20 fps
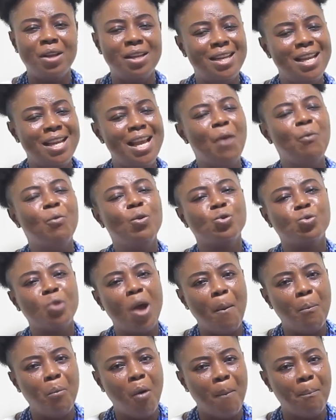ni
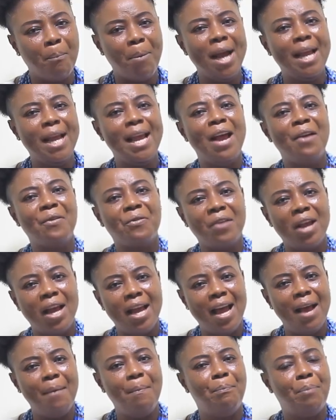Yoguswa bomb pa ye
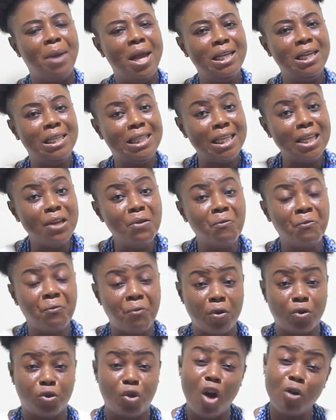hwe e pedin
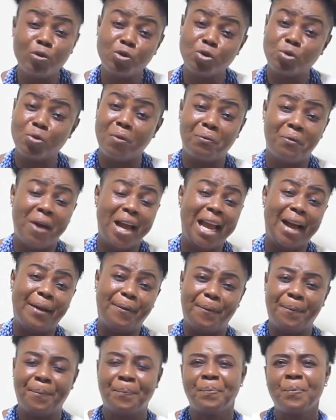for tongues of fire
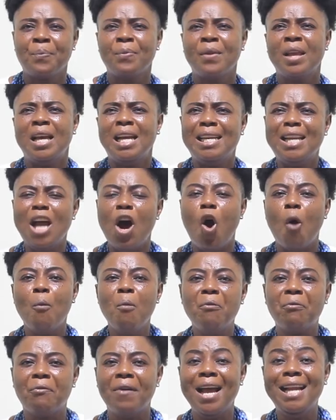no. Na
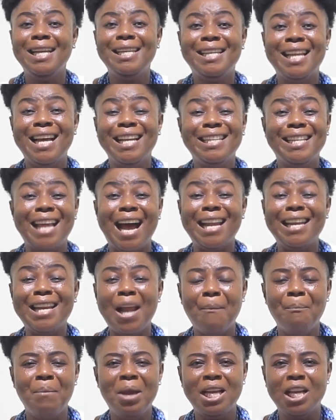omofo ye
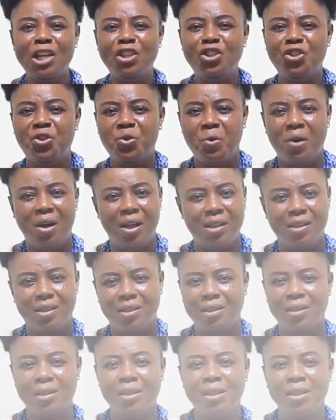dynamic duel.